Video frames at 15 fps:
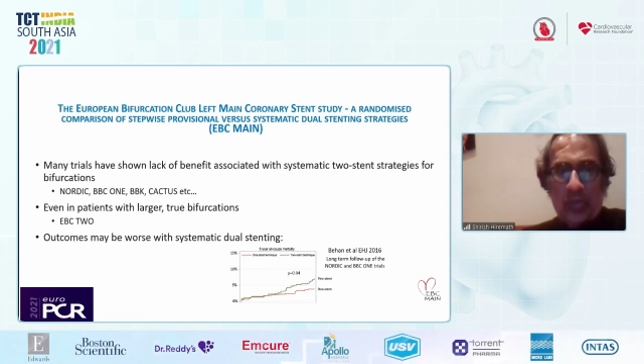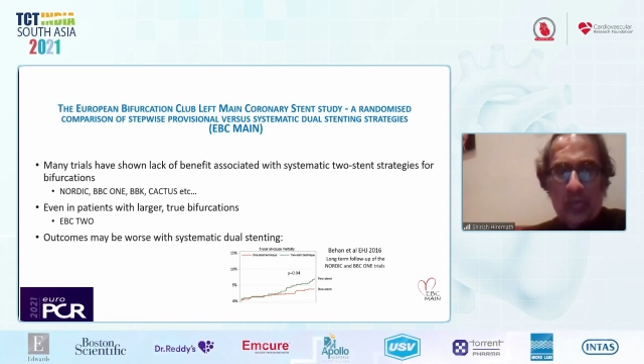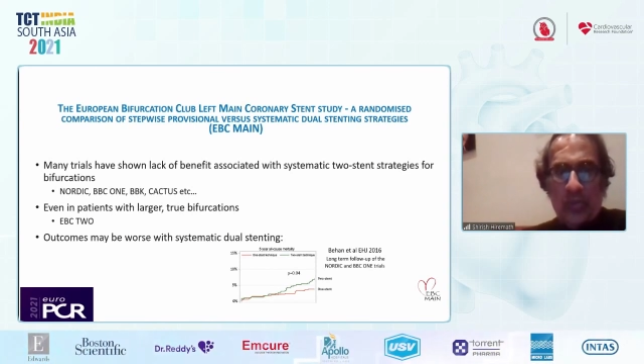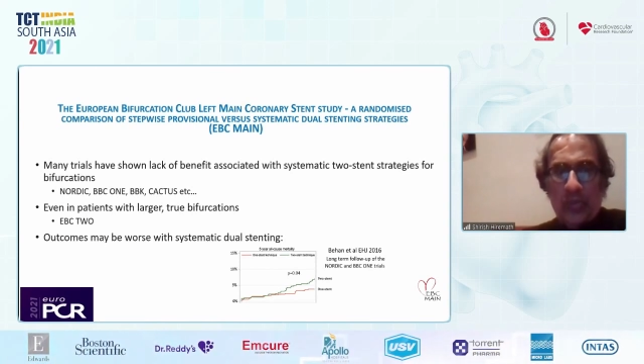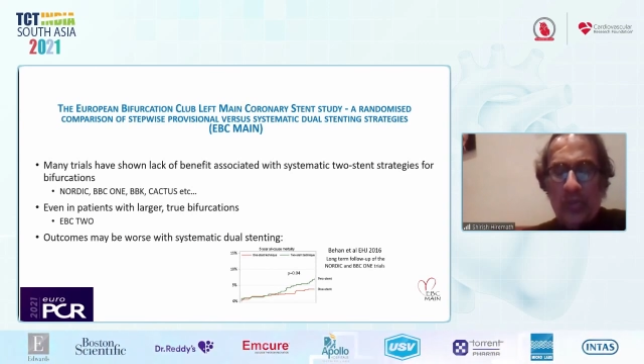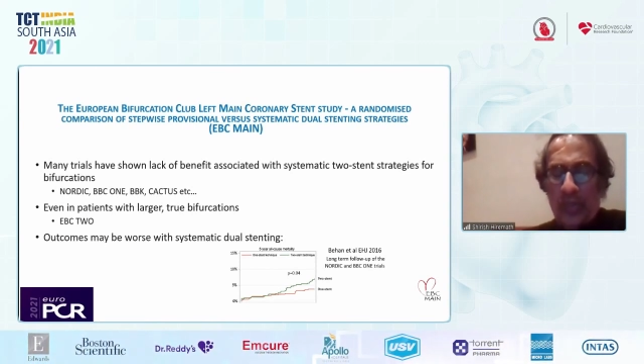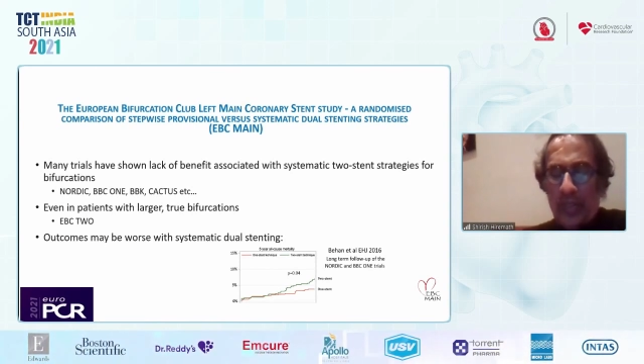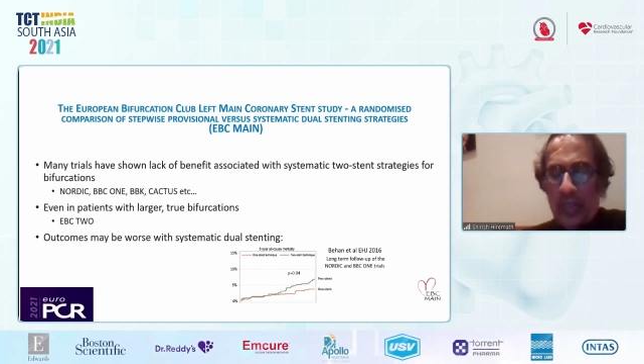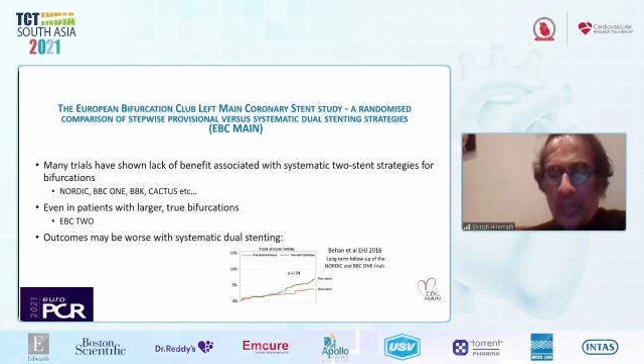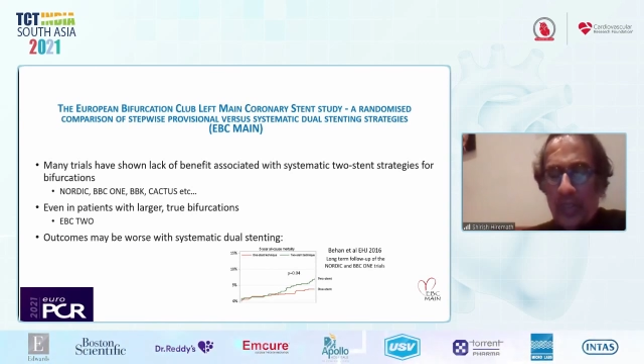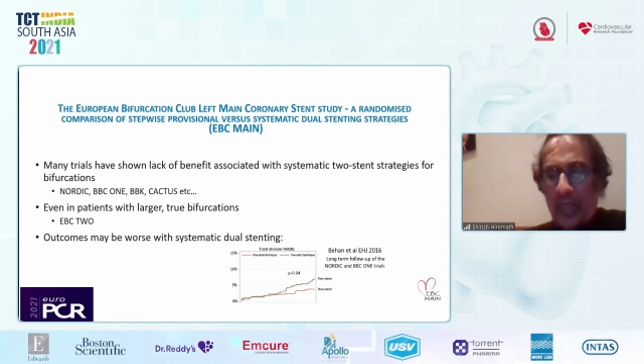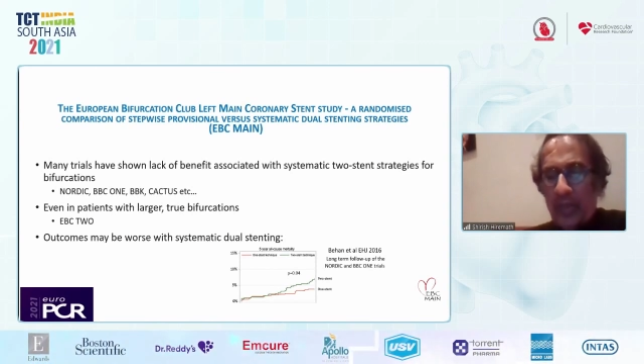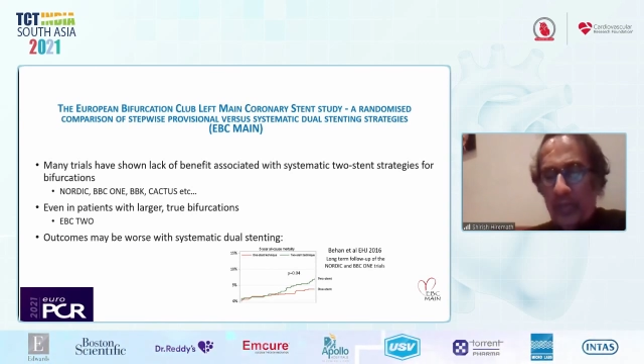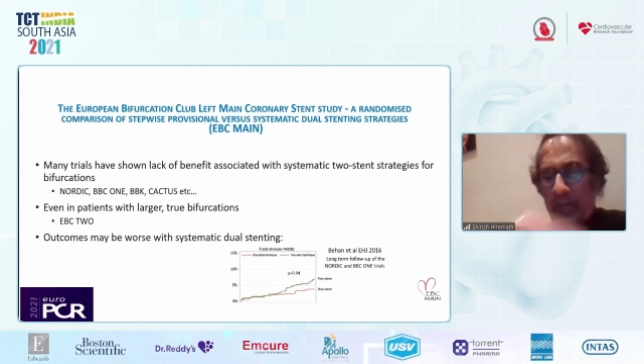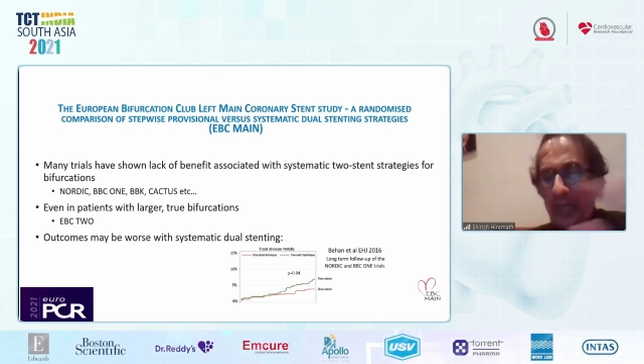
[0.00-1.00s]
to
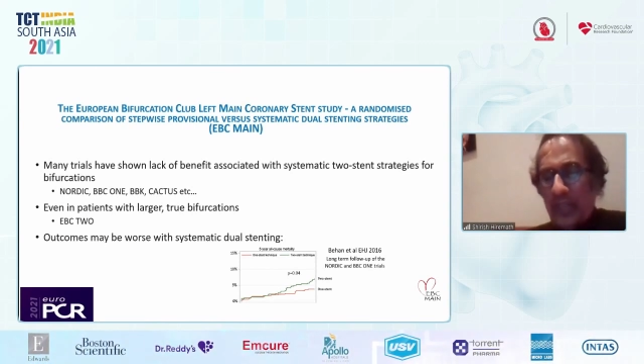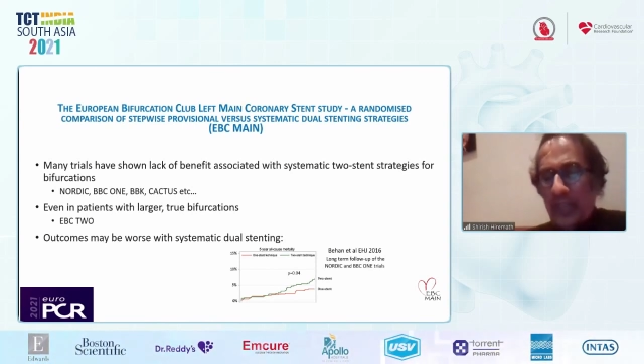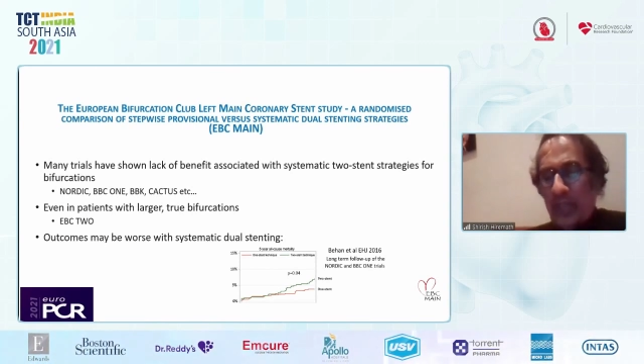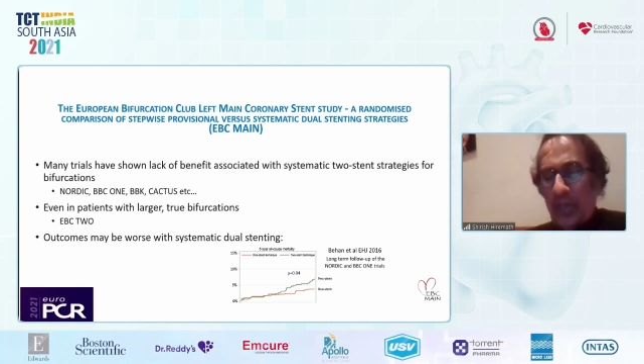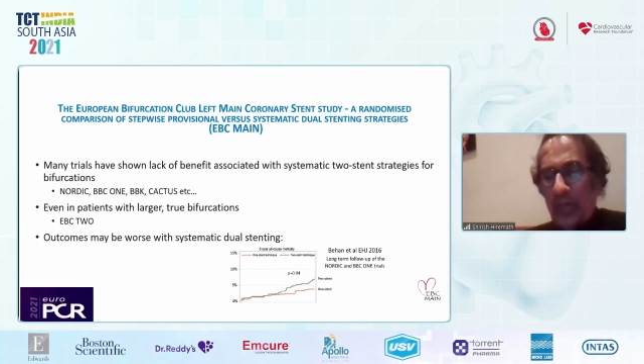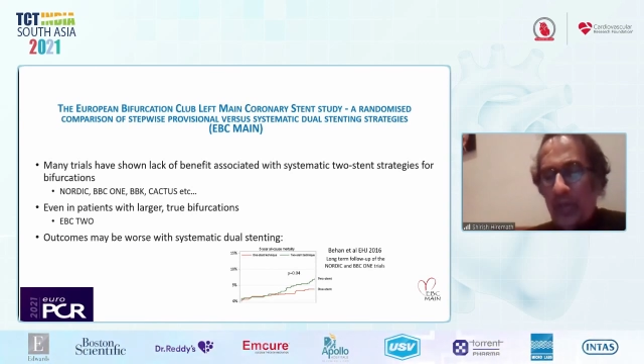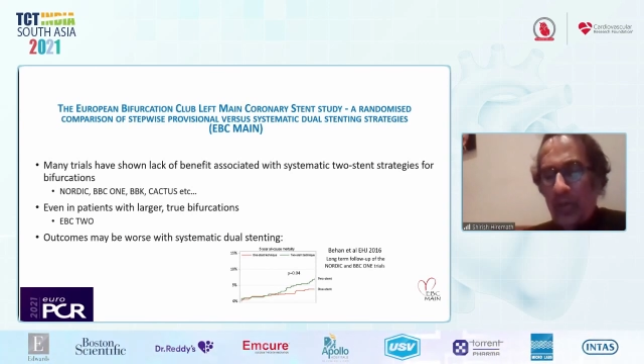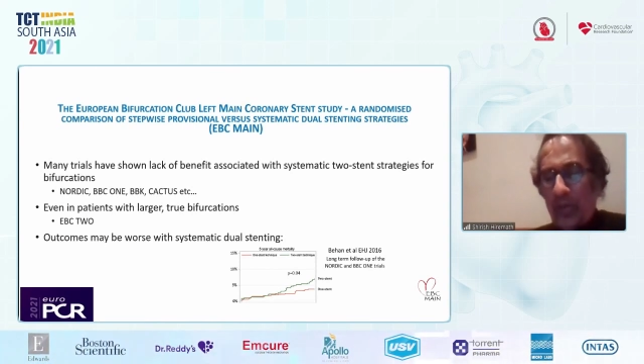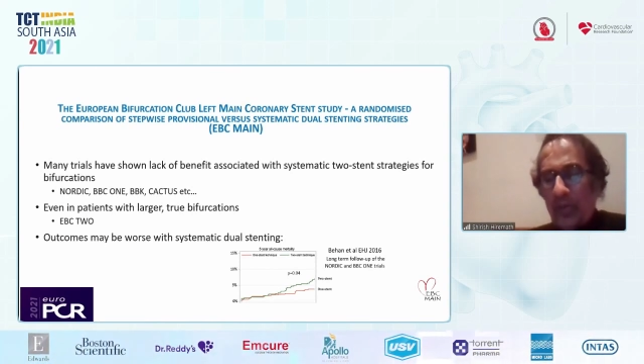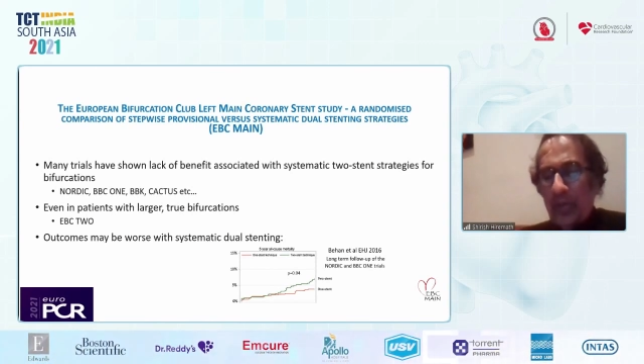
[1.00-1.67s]
cover the